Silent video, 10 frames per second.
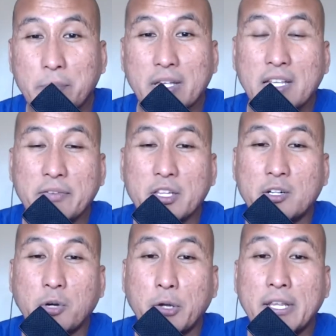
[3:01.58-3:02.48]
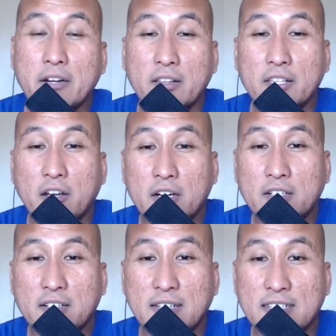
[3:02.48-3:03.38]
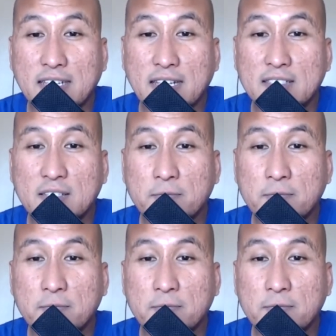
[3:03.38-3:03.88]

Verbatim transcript: give you the quote here on the article. It says